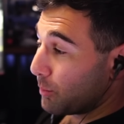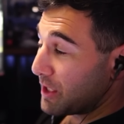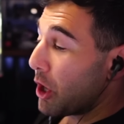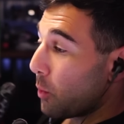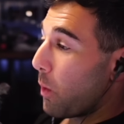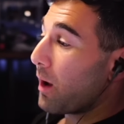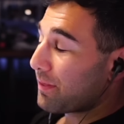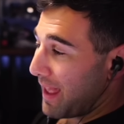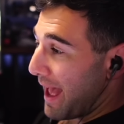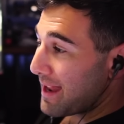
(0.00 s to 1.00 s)
We don't
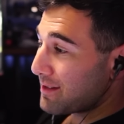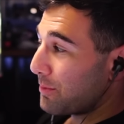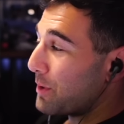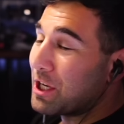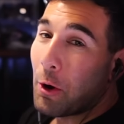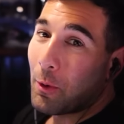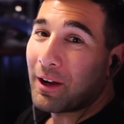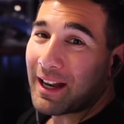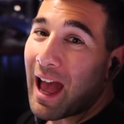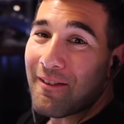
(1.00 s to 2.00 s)
want that. We don't
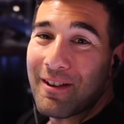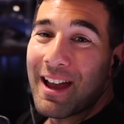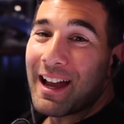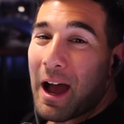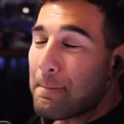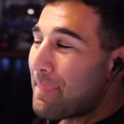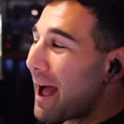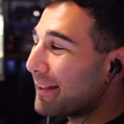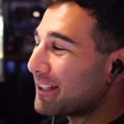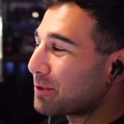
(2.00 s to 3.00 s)
want to have a
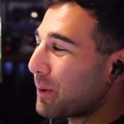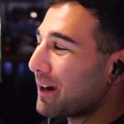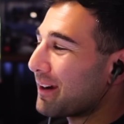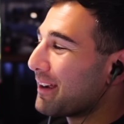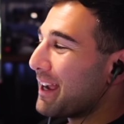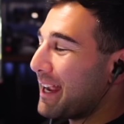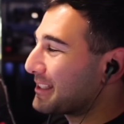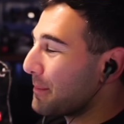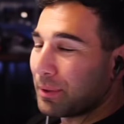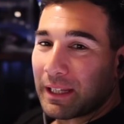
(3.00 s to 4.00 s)
balance where
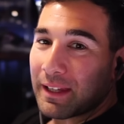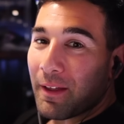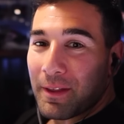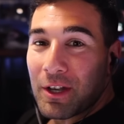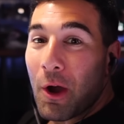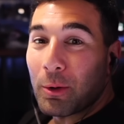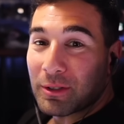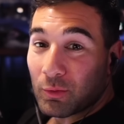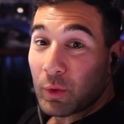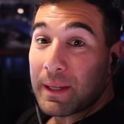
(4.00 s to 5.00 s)
it's completely on the
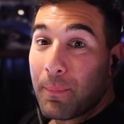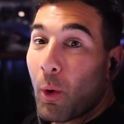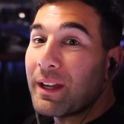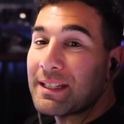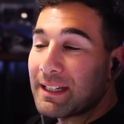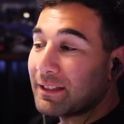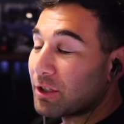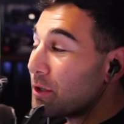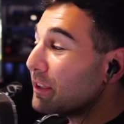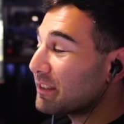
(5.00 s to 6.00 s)
nose and really pointy.
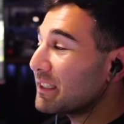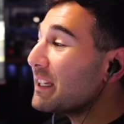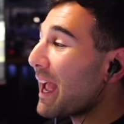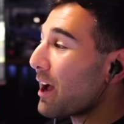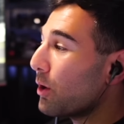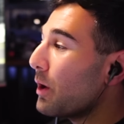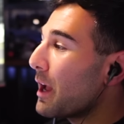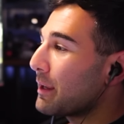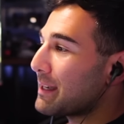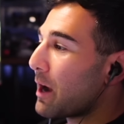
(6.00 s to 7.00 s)
So you can see how
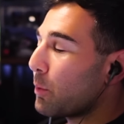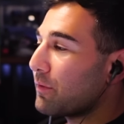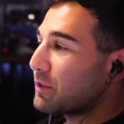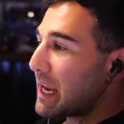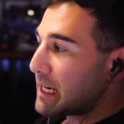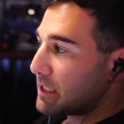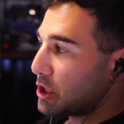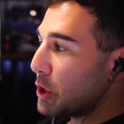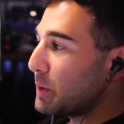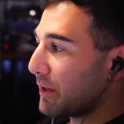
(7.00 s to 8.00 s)
now we've taken
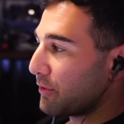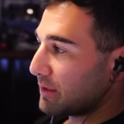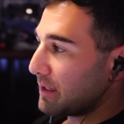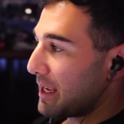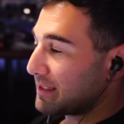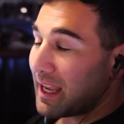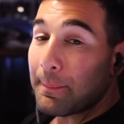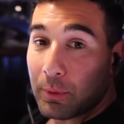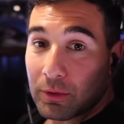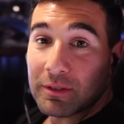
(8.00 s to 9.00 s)
two different
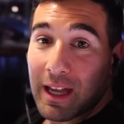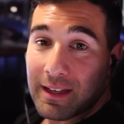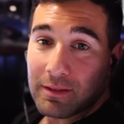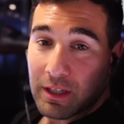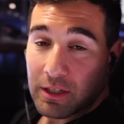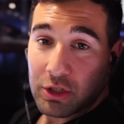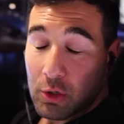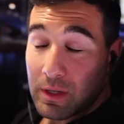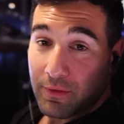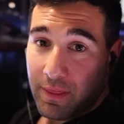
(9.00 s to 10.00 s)
examples and done
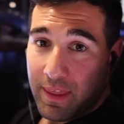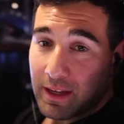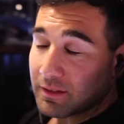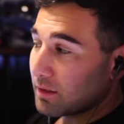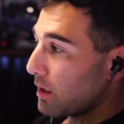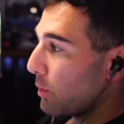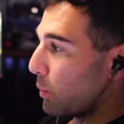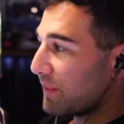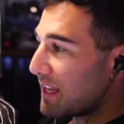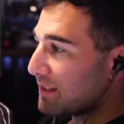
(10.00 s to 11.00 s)
two different things
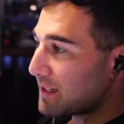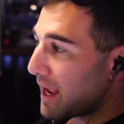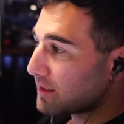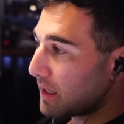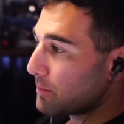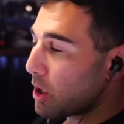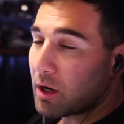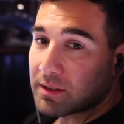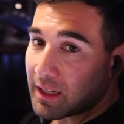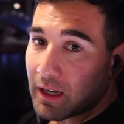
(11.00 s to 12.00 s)
with the exact same
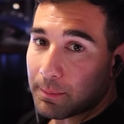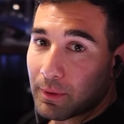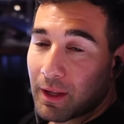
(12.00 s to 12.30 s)
car setup.